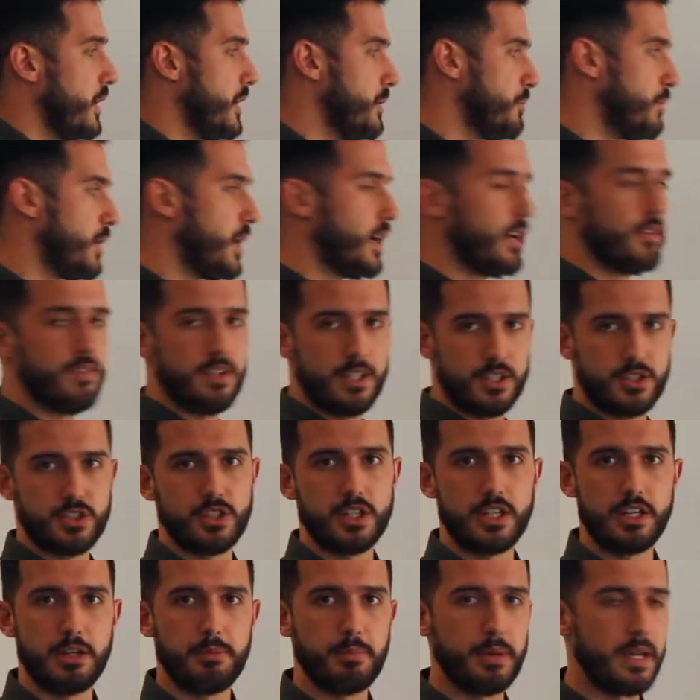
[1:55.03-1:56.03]
It might have
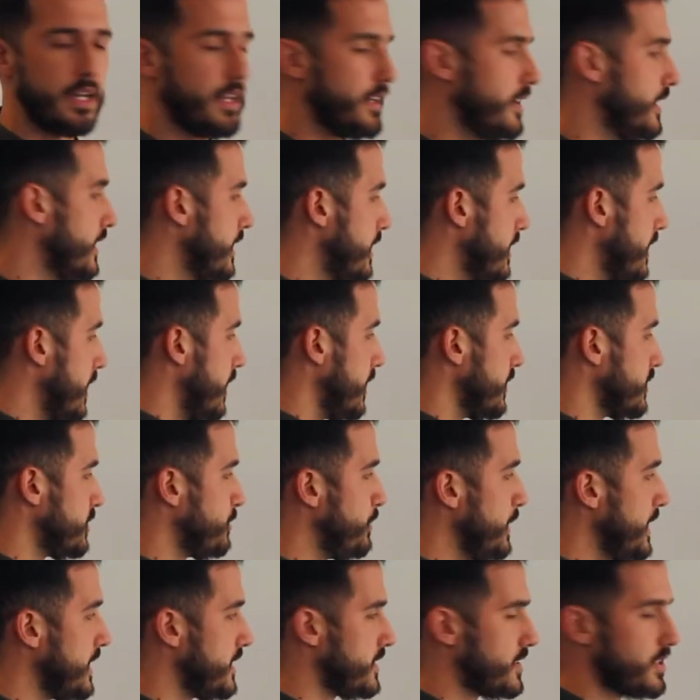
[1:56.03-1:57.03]
literally been
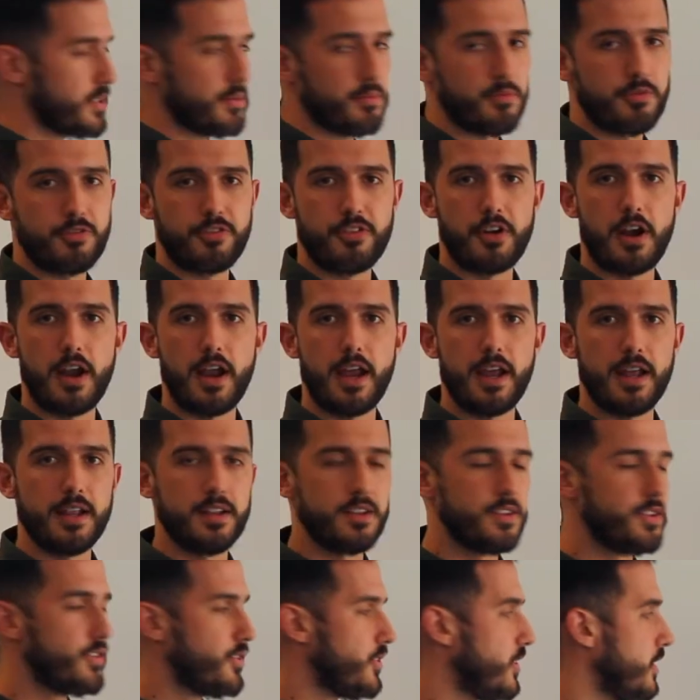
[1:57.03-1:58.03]
speak to some
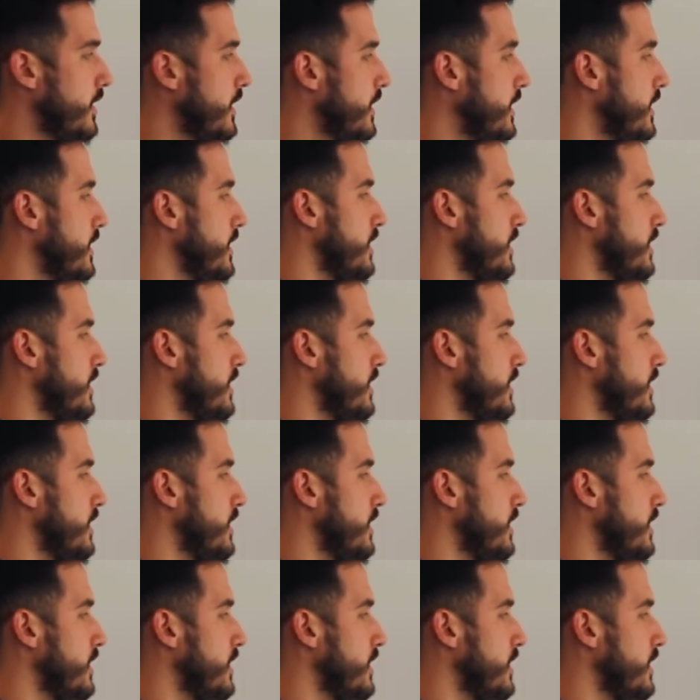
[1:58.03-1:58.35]
friends,